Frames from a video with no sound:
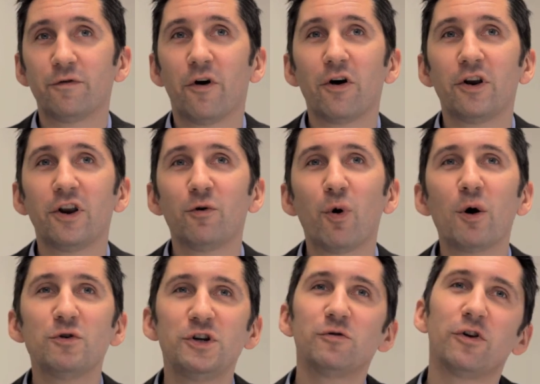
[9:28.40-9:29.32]
finally, where
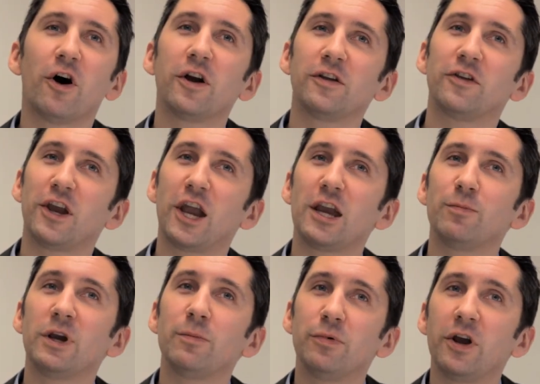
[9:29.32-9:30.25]
would you like the
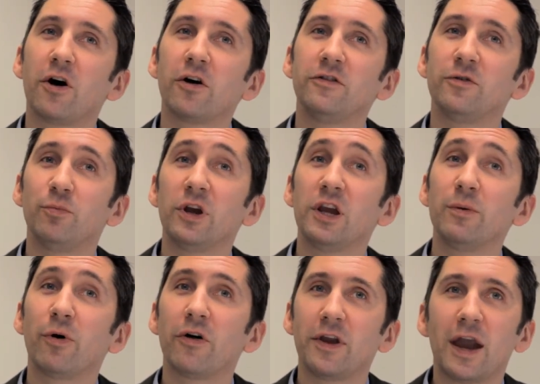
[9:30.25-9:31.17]
ABPI to be
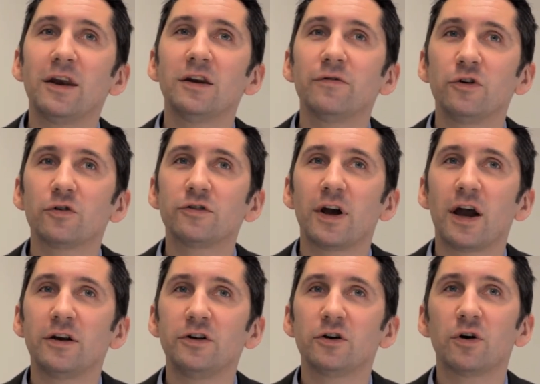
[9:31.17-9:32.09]
by the end of your
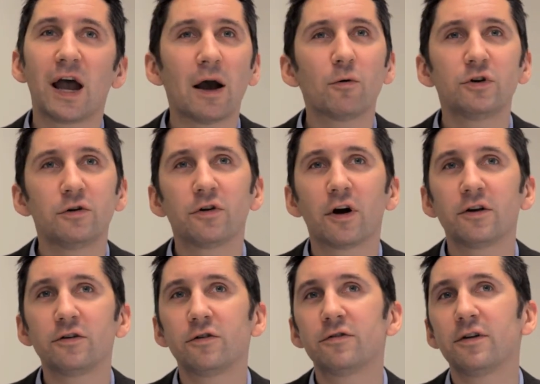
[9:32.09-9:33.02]
tenure? How would you
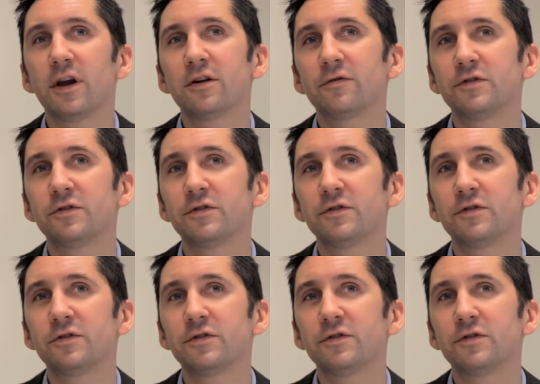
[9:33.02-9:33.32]
like to see it have